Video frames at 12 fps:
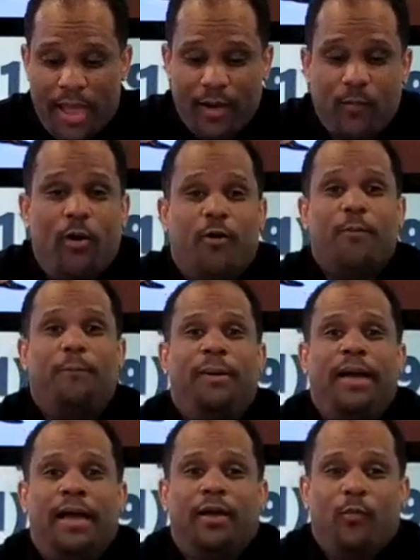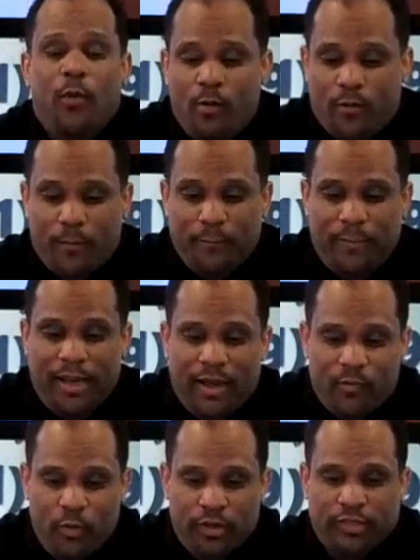Welcome back. Welcome back
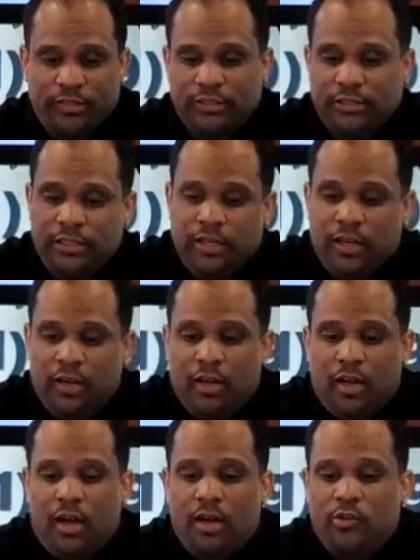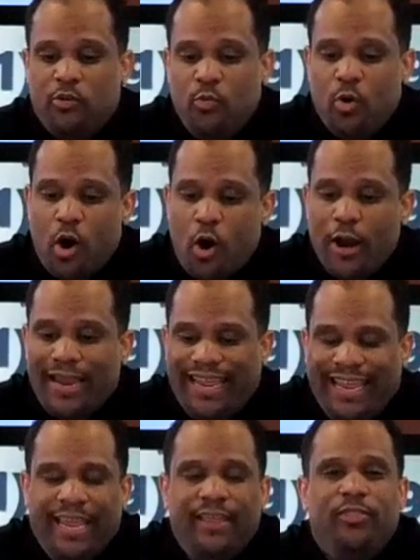with us. You are
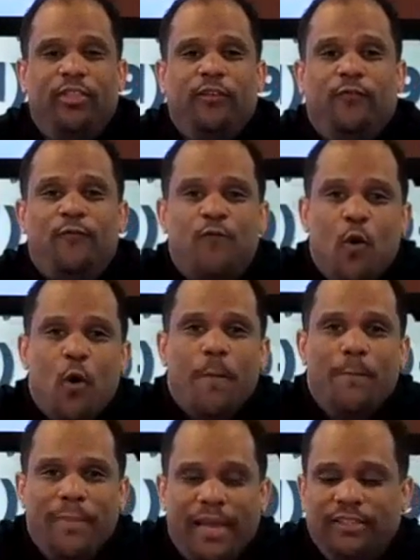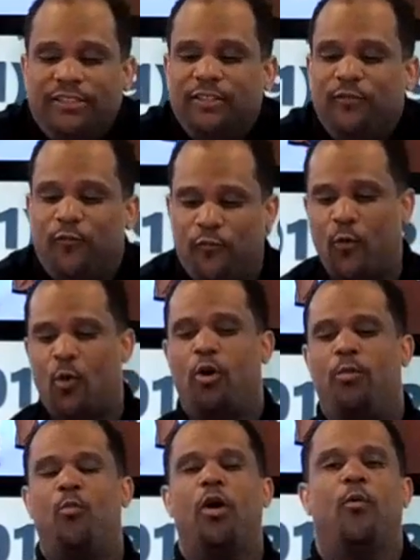in the Formation
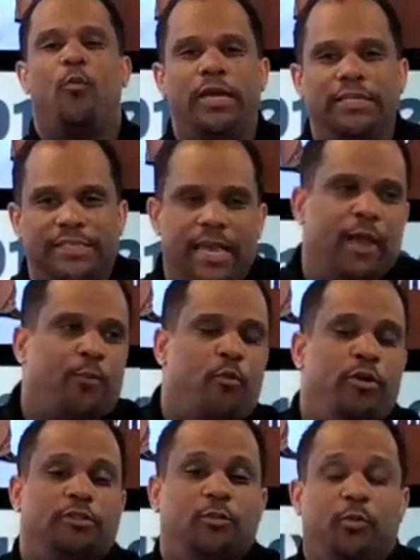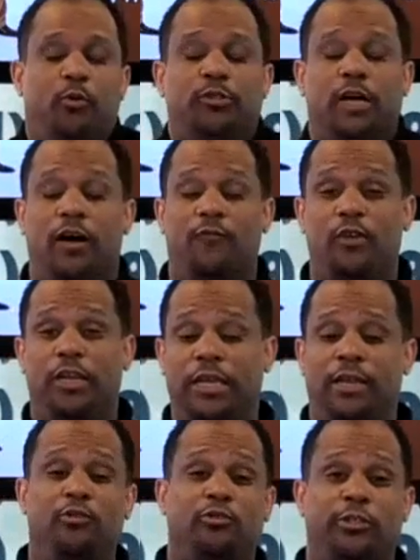Forum, where we take principles of
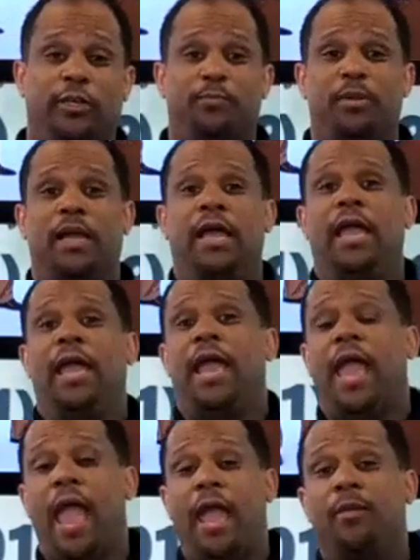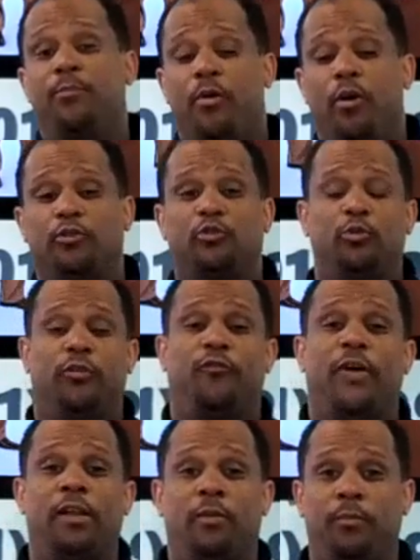leadership and personal
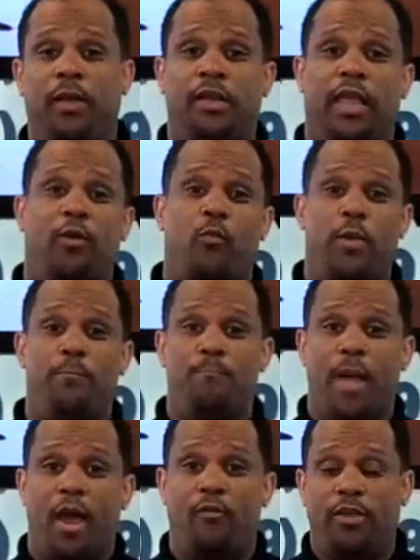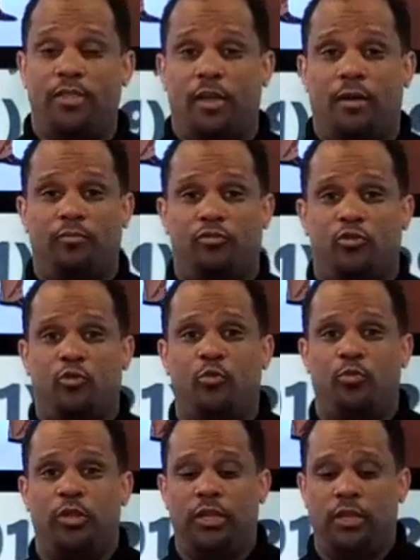development and we marry them to
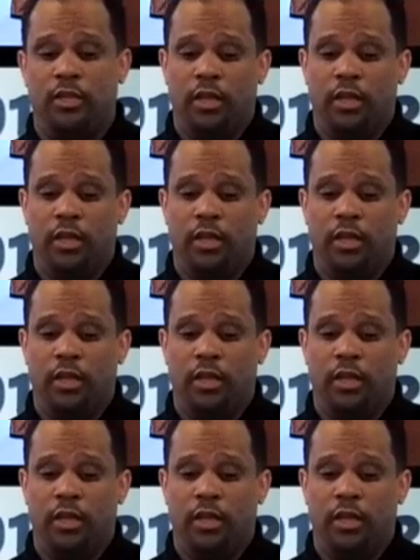the